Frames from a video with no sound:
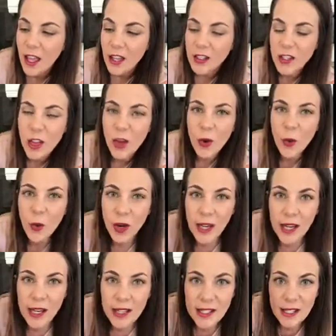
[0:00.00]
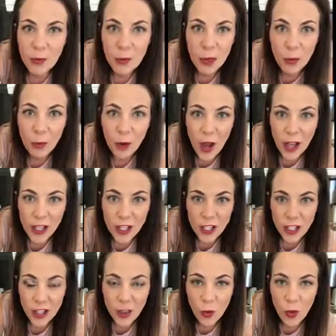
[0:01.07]
So we're gonna dip the brush
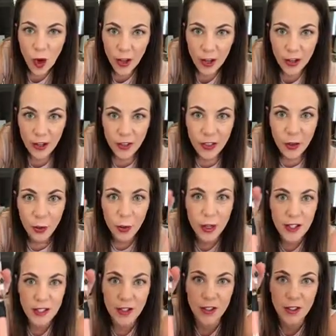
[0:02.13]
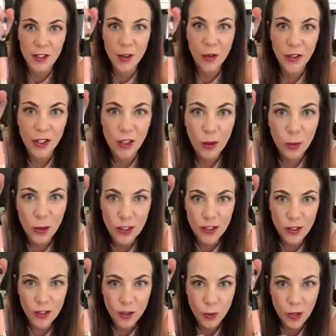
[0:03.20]
in the water, the bristles, only the
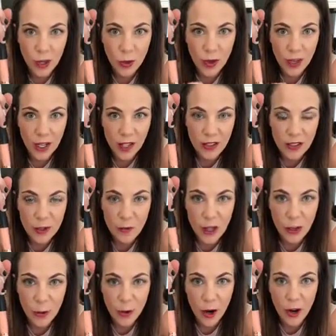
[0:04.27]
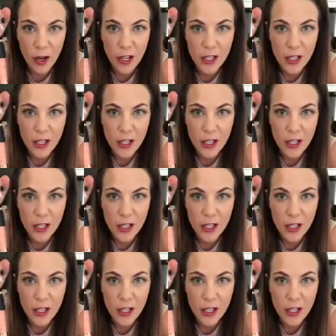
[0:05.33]
bristles, we don't wanna get this metal part,